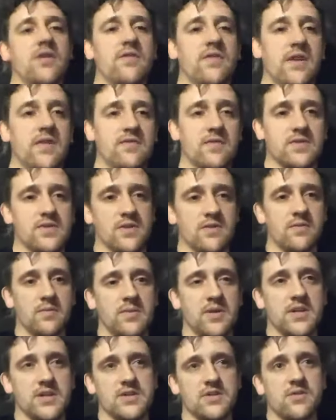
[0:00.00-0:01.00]
and faithful servant,
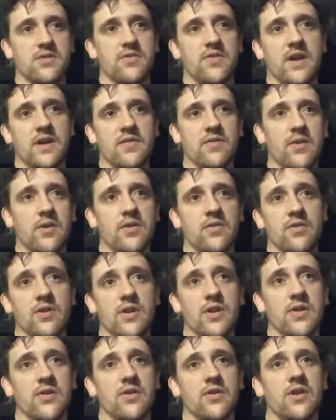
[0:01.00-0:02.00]
because you were faithful over a
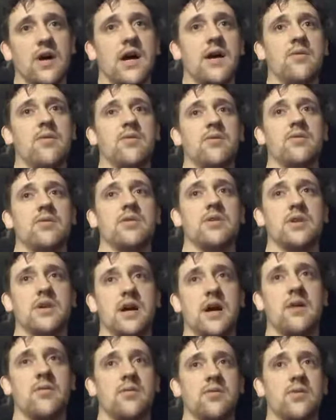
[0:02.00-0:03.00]
little, I will
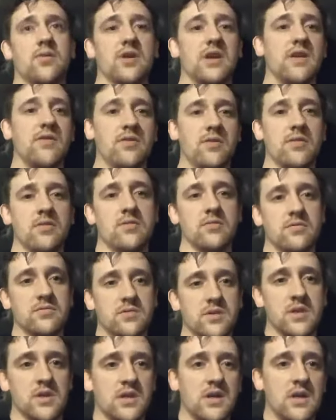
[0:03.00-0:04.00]
I will give you,
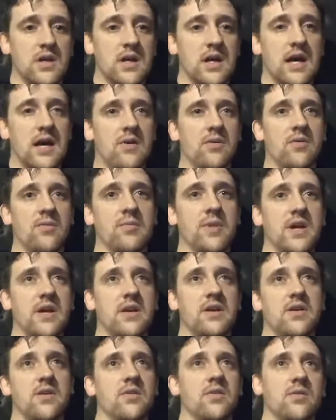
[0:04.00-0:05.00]
I will
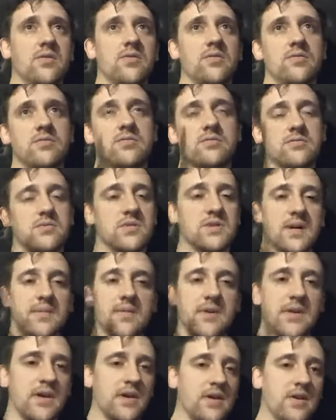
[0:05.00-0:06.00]
make you
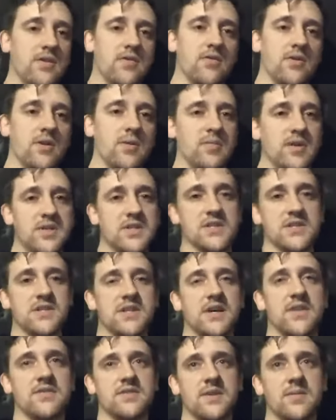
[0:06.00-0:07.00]
something over a bunch of
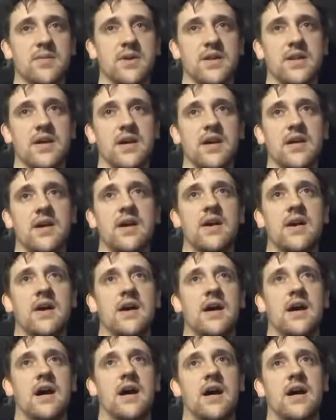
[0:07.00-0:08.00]
stuff, something like that.
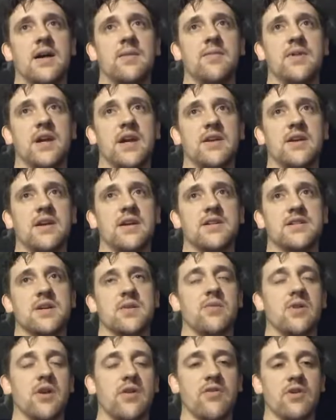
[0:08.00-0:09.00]
Um, the idea is that
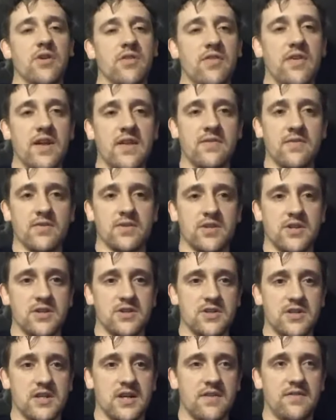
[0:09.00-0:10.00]
whenever you're faithful to your
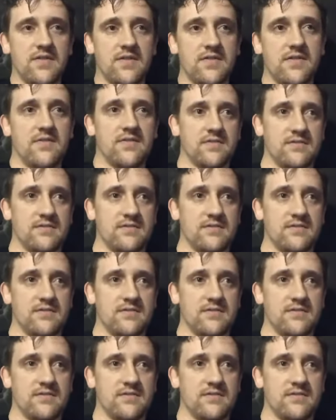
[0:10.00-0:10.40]
stuff